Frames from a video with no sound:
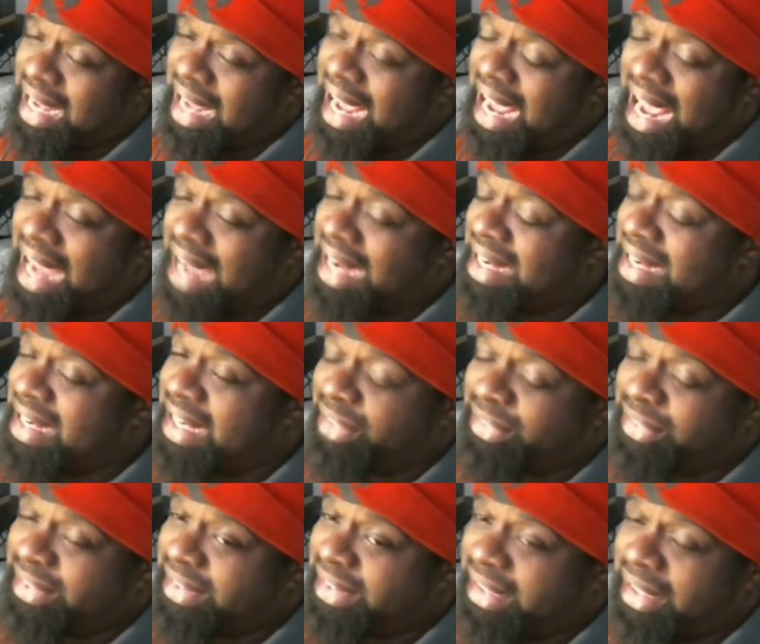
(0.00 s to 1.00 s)
I ain't never
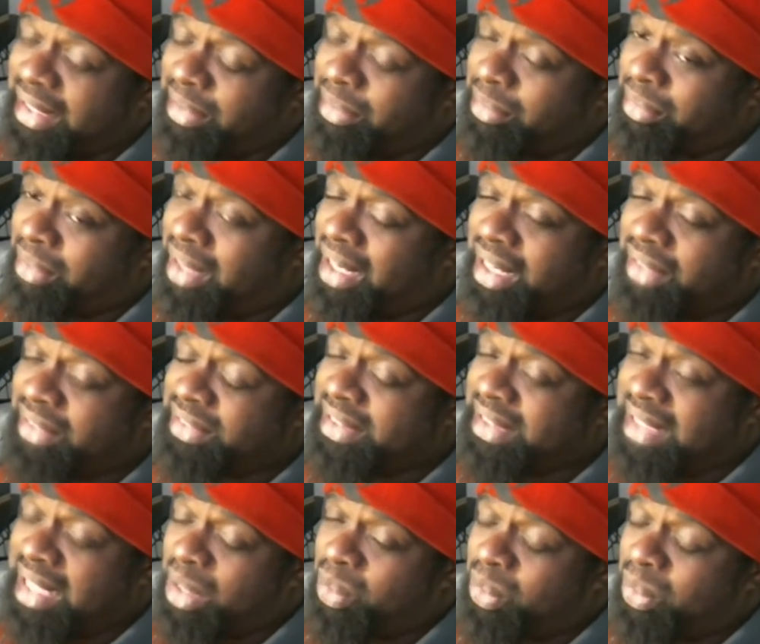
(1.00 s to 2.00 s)
seen them. I never seen
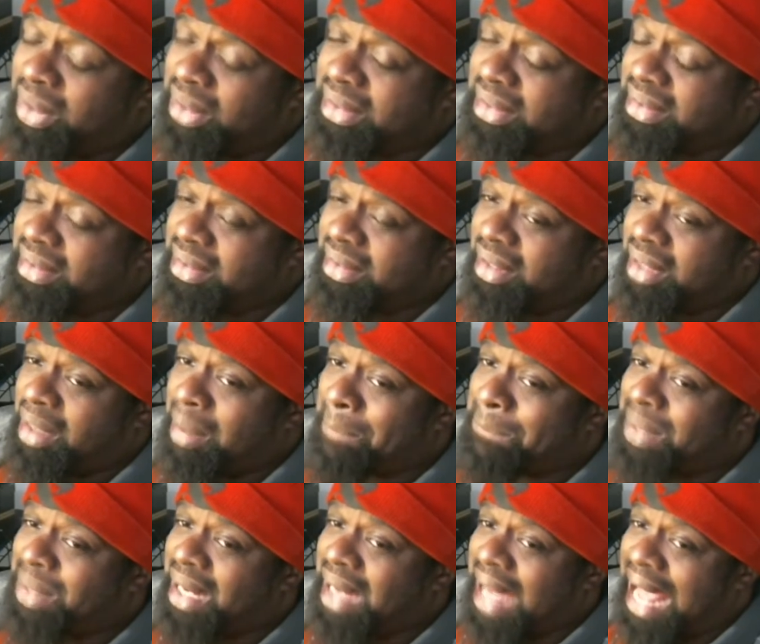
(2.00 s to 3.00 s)
that once. A
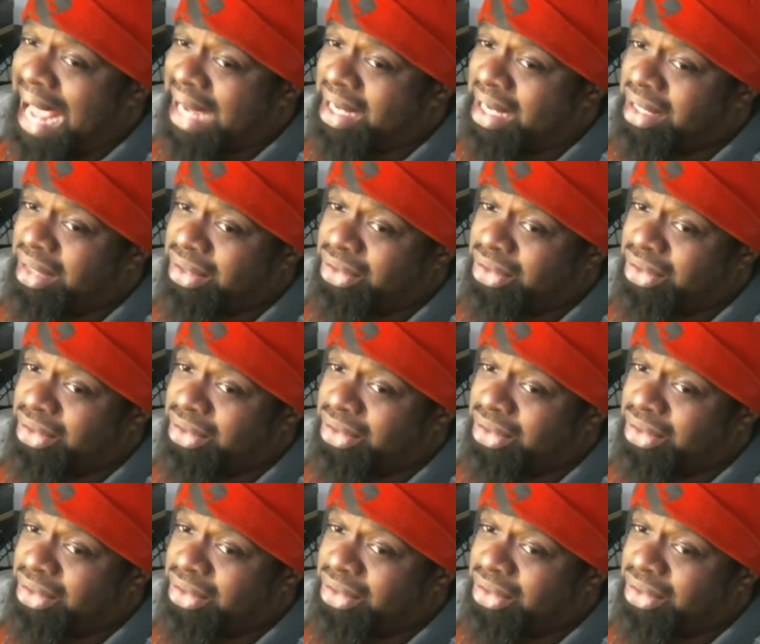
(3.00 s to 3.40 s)
black.